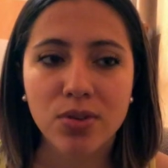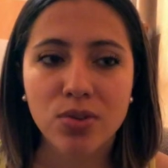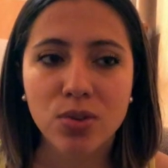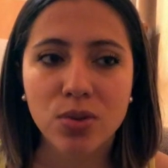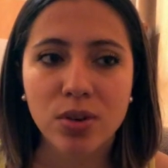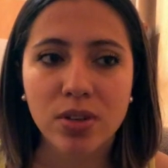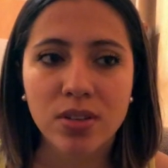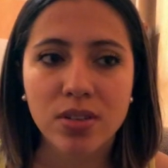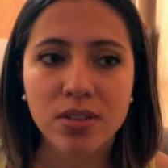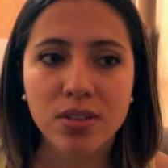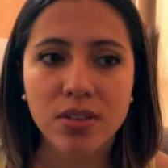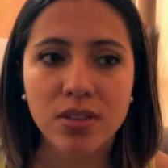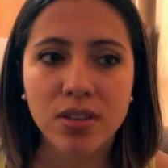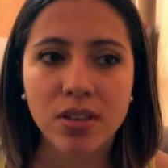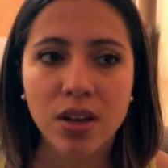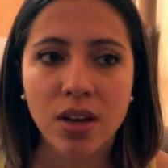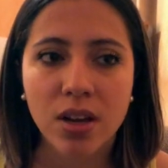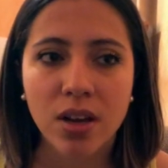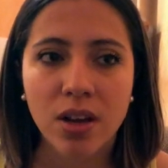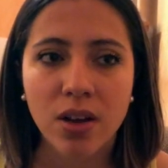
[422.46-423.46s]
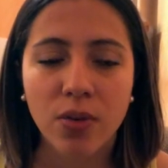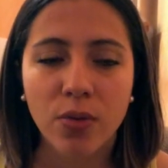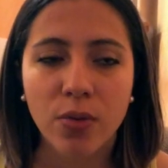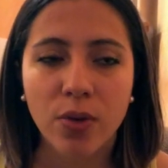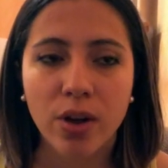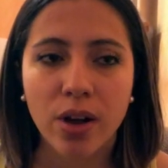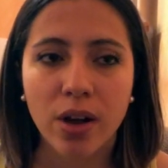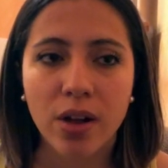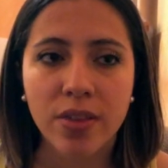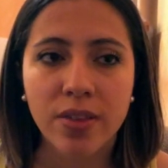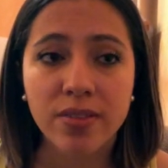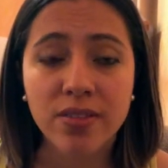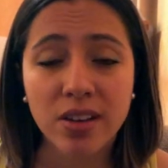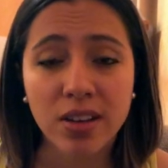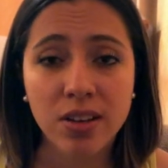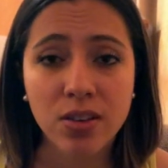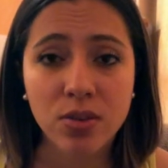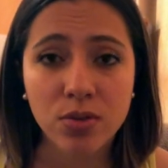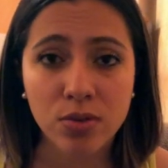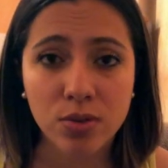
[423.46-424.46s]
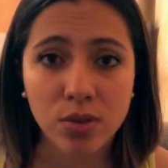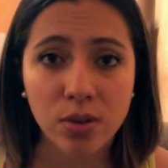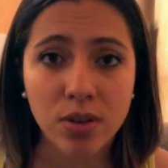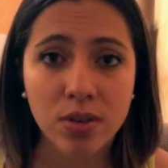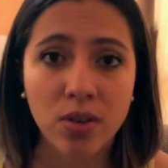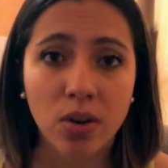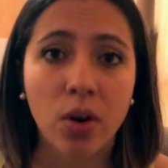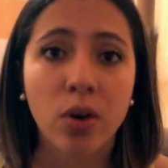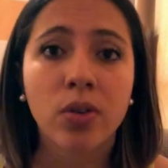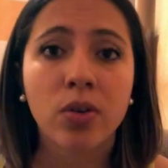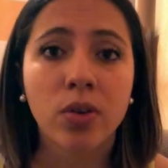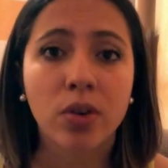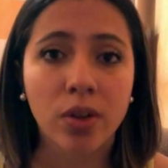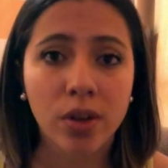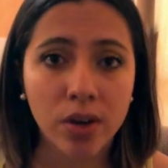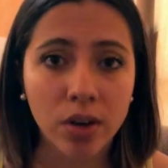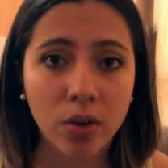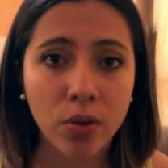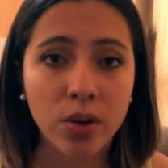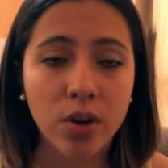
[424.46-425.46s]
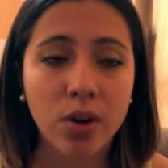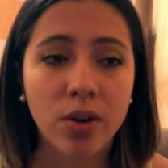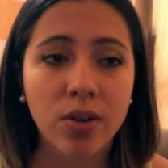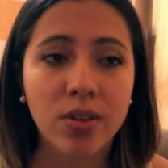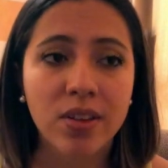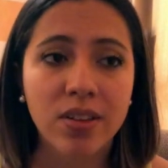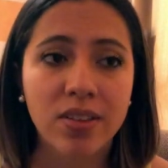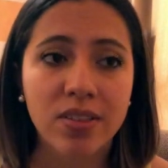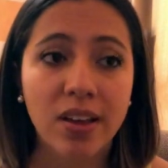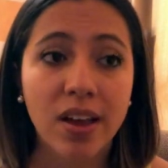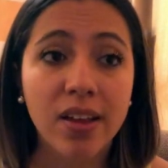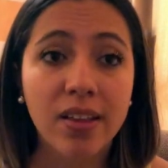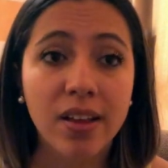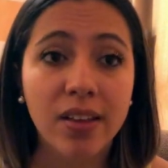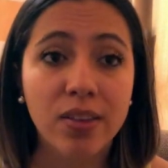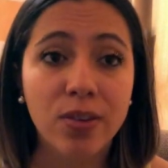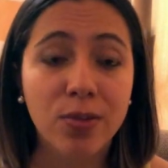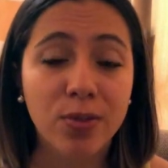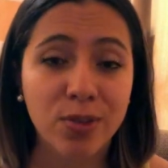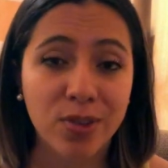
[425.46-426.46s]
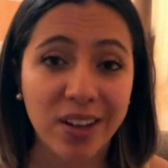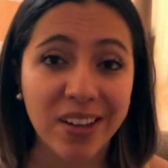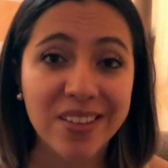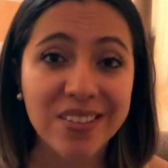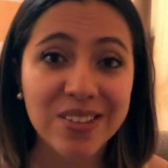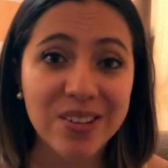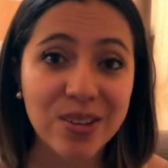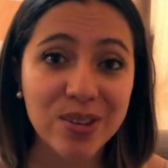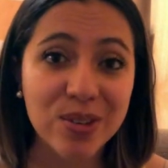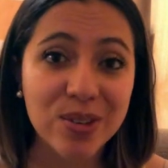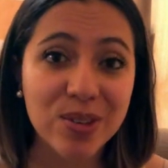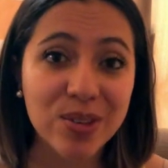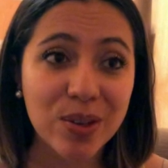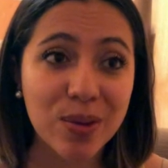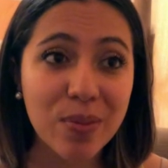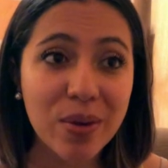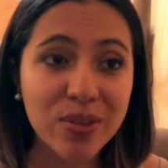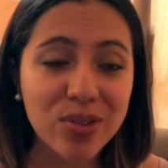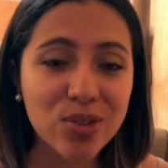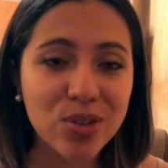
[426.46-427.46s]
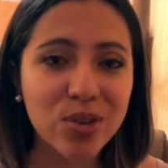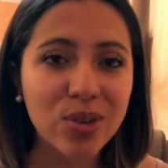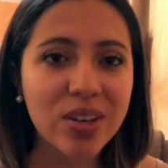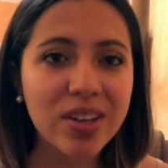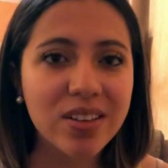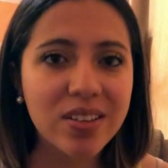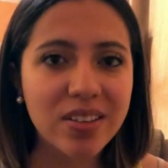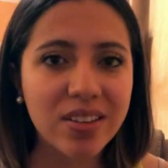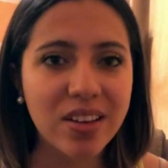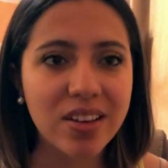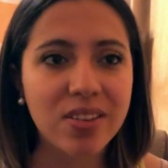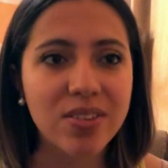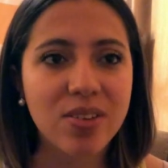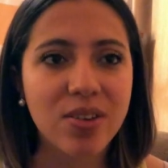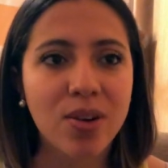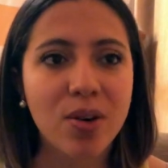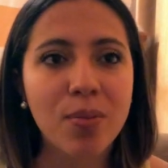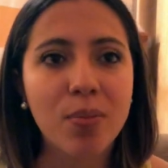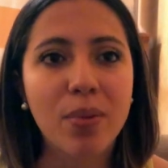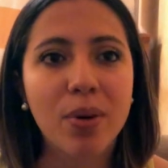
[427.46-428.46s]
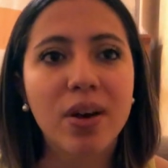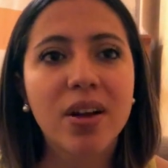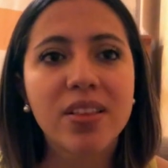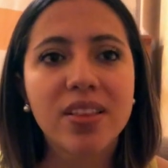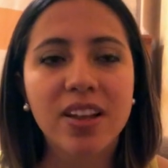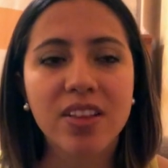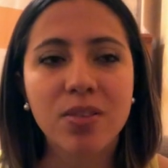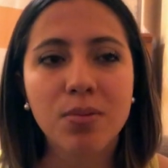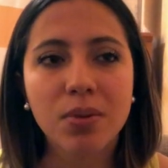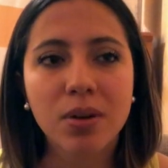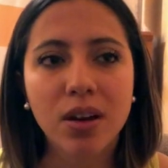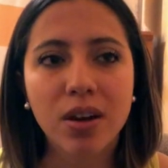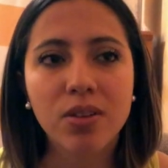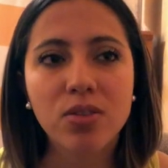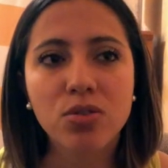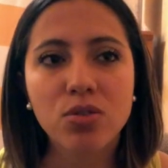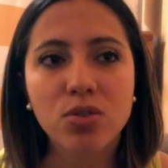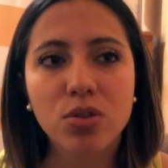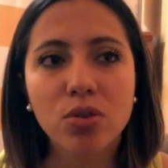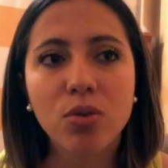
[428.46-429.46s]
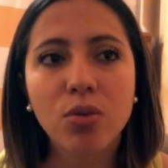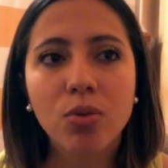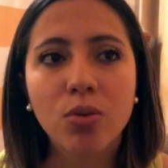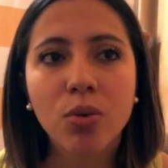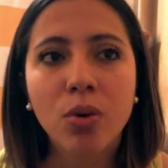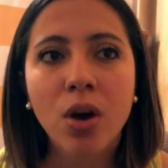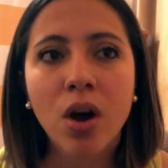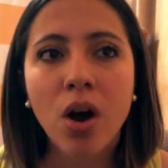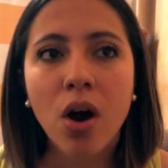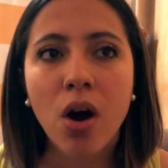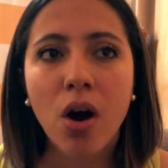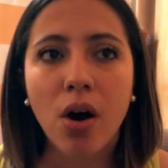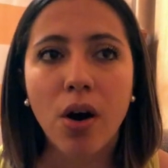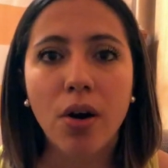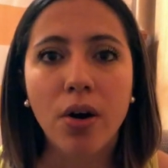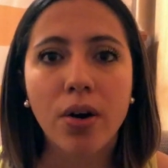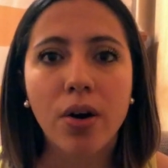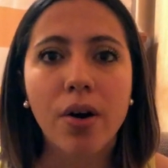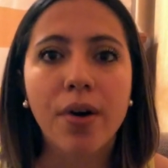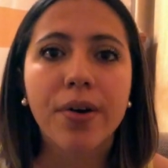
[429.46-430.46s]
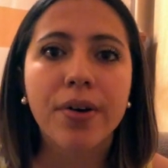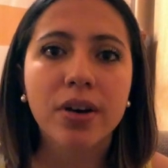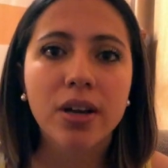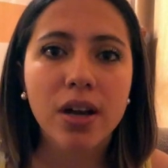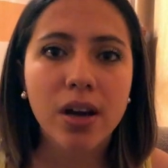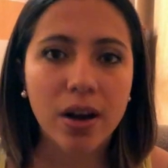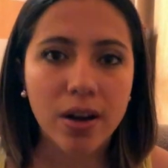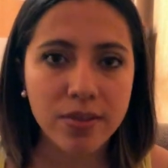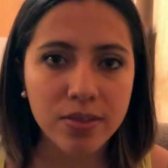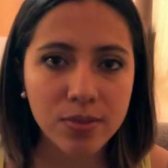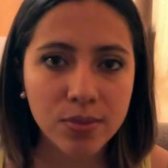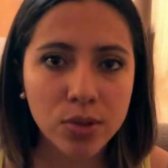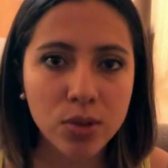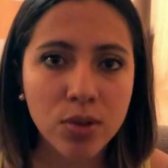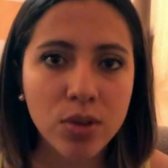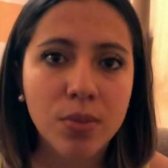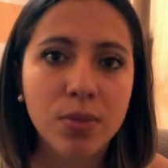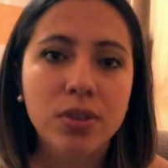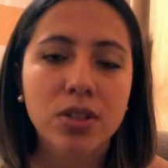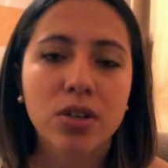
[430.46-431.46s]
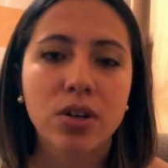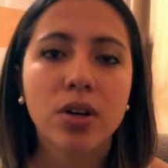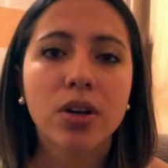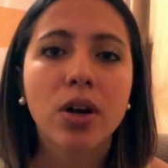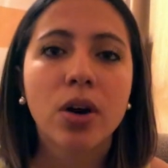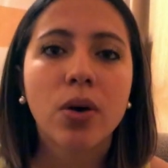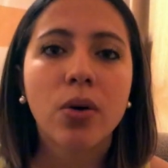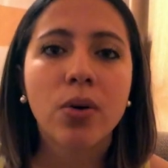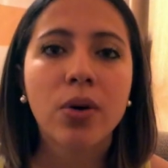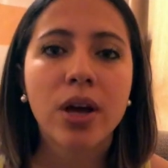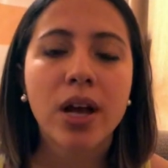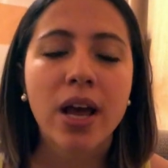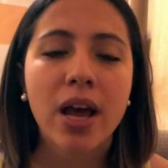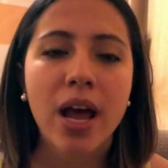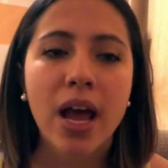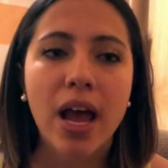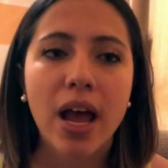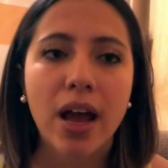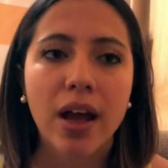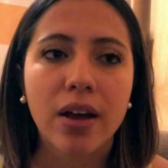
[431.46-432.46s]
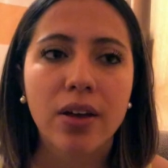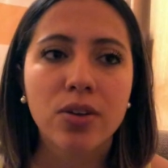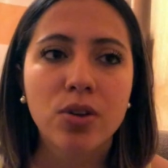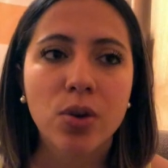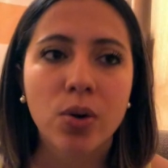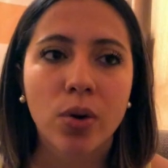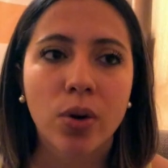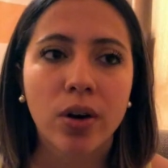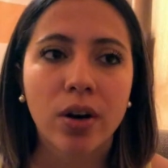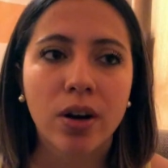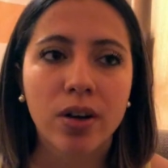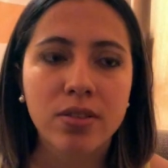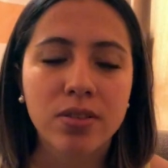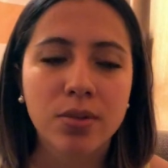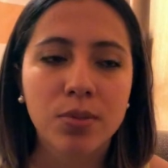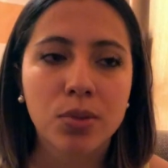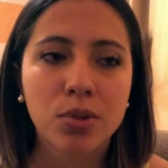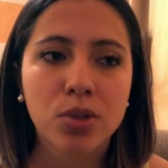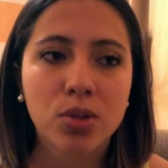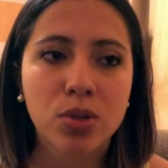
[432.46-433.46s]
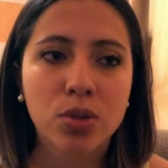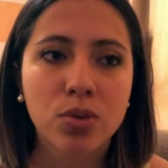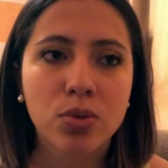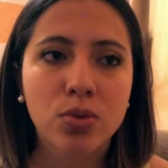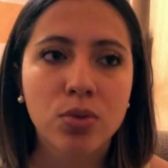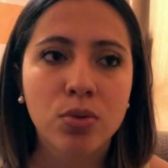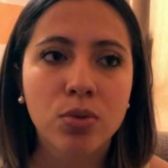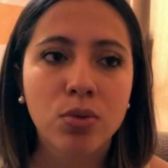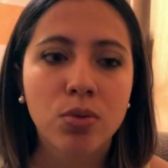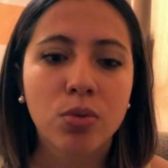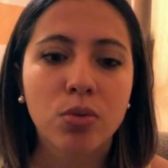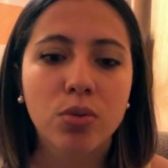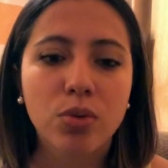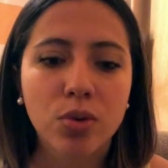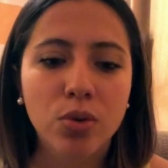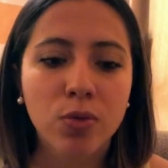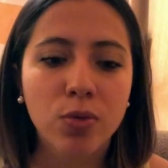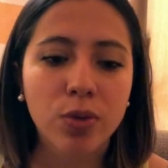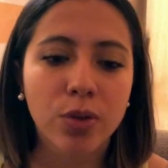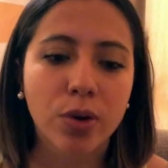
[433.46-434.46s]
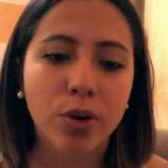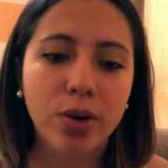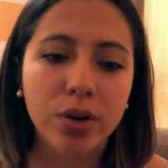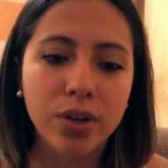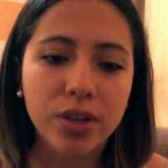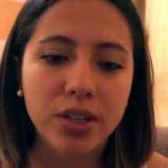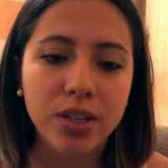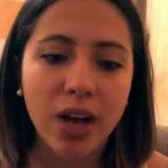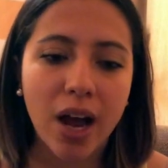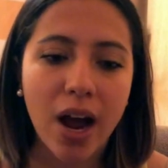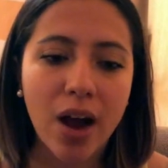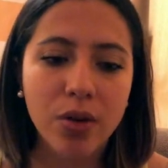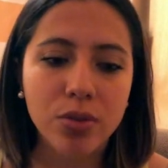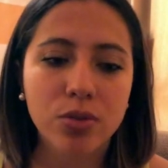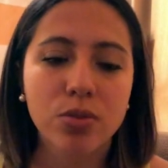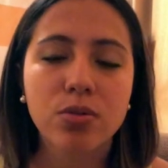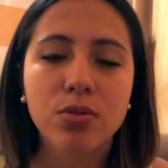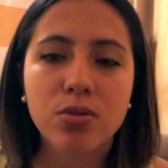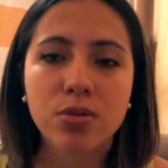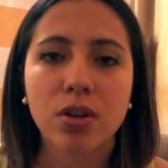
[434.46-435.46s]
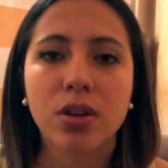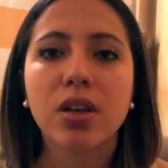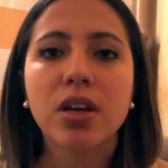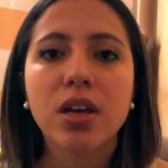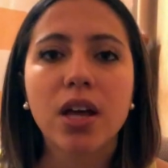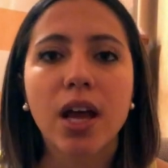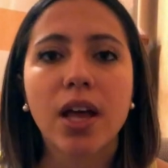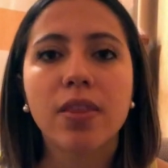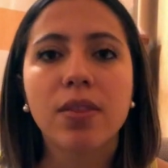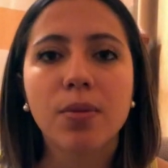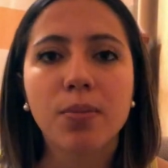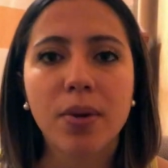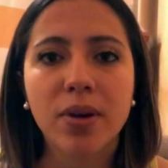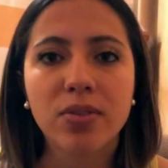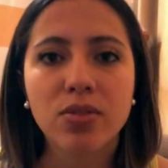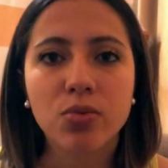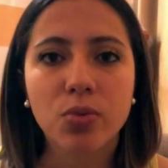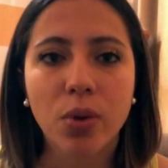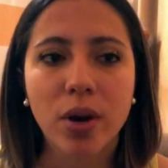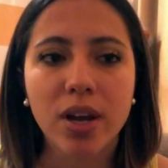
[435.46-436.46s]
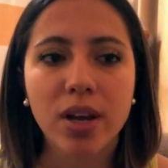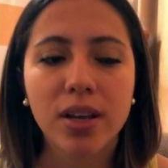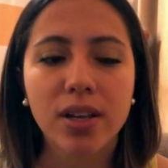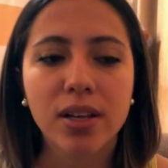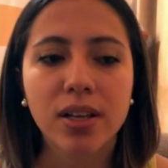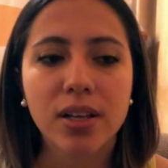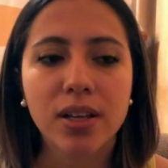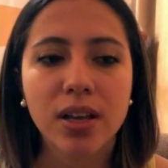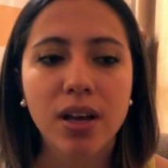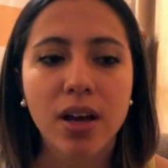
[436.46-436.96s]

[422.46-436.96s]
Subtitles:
of the students, the second year students are in their clinical year, they say that the second semester is easier, but that's because you are already accustomed to the material and you're accustomed to, you've learned how to study and the best way